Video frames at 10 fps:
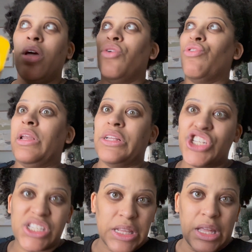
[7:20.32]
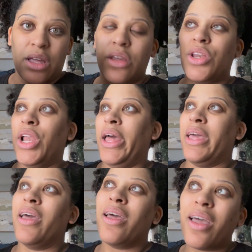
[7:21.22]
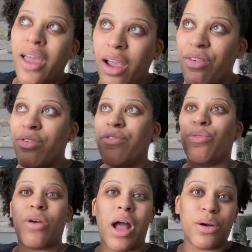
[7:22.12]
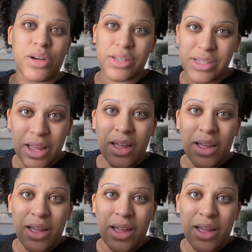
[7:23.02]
religiously, like every 4 hours